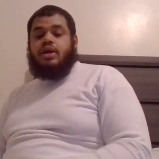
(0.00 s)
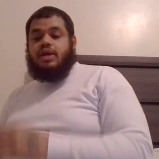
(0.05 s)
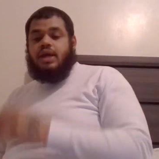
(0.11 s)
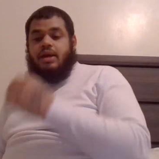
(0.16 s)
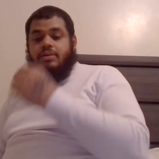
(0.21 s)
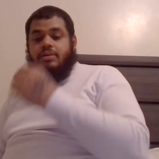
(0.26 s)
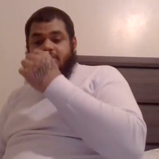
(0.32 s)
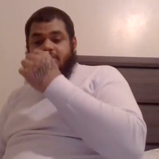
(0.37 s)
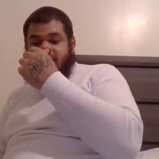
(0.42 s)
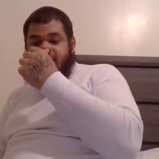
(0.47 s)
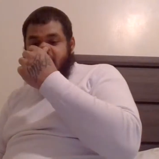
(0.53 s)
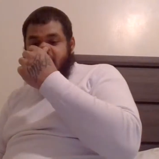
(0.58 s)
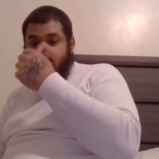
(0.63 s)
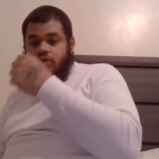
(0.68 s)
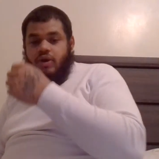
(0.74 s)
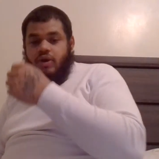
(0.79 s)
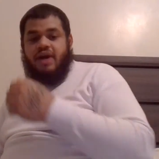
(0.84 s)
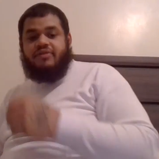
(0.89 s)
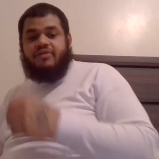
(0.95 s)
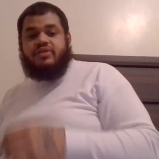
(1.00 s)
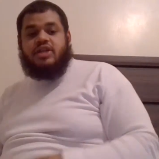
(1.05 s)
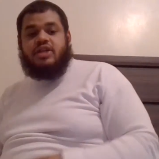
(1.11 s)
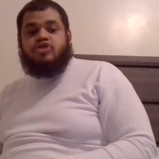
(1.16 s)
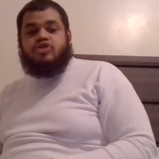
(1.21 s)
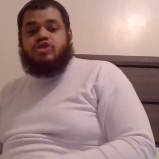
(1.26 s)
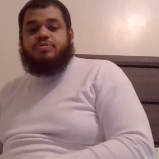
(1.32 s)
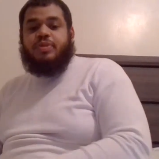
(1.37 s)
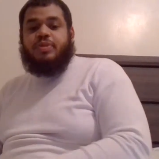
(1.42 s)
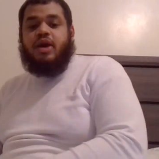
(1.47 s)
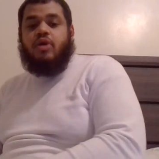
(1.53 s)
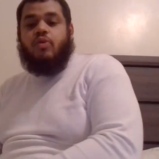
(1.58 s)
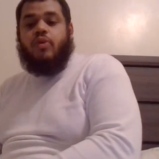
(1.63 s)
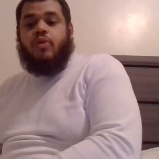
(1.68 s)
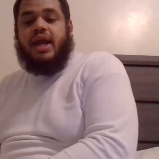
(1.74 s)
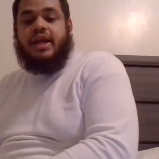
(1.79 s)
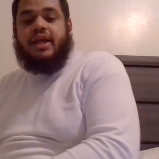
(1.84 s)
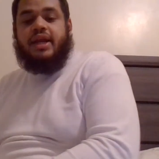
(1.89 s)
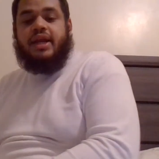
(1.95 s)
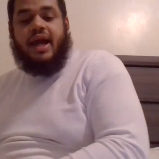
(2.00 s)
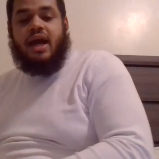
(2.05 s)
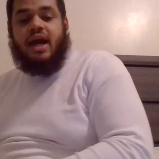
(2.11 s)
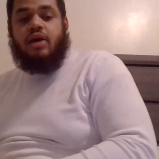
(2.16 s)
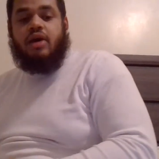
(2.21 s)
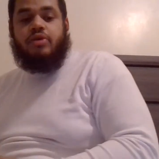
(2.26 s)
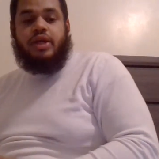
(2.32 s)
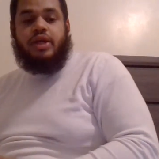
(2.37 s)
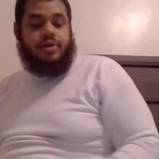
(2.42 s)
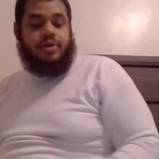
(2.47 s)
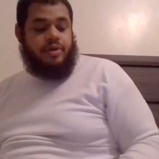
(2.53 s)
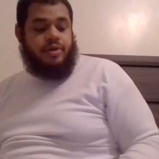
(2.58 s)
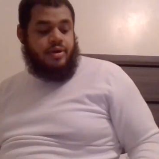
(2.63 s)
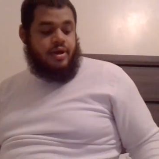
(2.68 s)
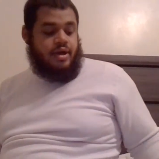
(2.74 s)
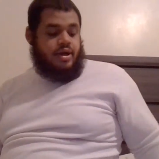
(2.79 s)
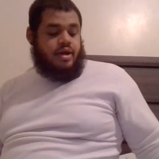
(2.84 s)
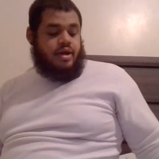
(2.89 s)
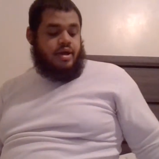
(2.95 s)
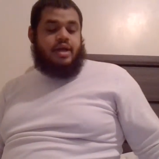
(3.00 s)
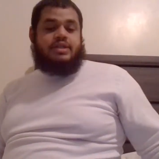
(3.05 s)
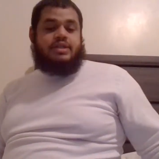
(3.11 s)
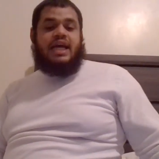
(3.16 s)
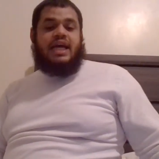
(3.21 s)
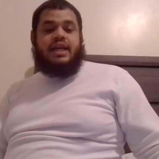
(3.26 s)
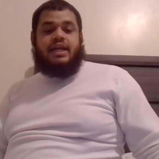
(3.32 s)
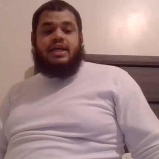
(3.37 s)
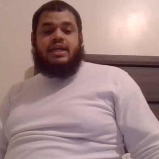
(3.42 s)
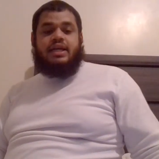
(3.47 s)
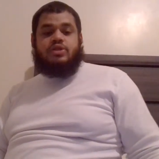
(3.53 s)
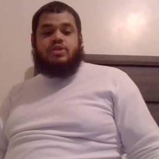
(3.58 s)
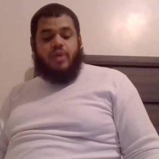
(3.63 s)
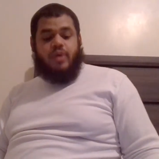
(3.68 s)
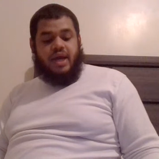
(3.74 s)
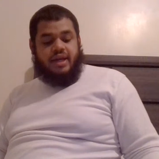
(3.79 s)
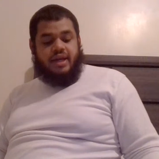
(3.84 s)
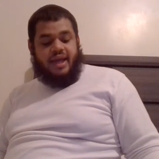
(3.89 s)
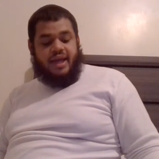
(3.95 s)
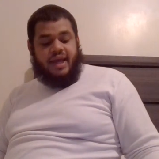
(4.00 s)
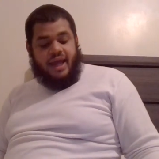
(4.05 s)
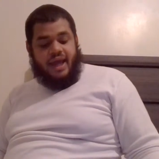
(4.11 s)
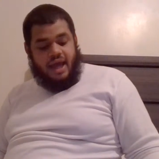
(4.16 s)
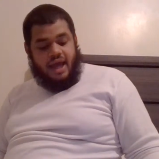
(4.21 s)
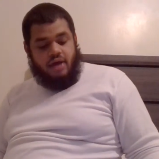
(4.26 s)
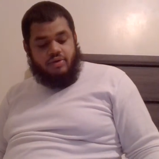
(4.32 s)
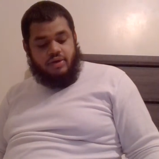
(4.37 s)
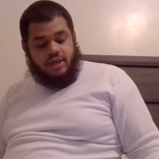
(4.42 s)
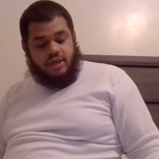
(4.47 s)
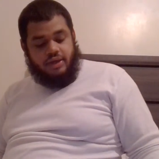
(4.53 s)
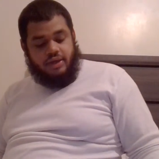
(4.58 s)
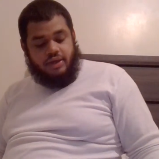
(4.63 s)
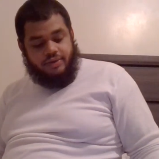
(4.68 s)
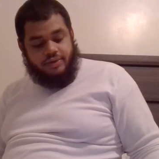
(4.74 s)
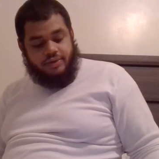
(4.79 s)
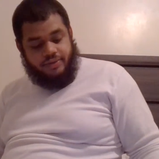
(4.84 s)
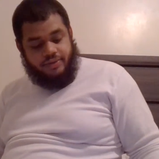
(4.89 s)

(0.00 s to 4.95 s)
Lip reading: Yeah, I'm saying don't ever disrespect Wade County because that is Wade County.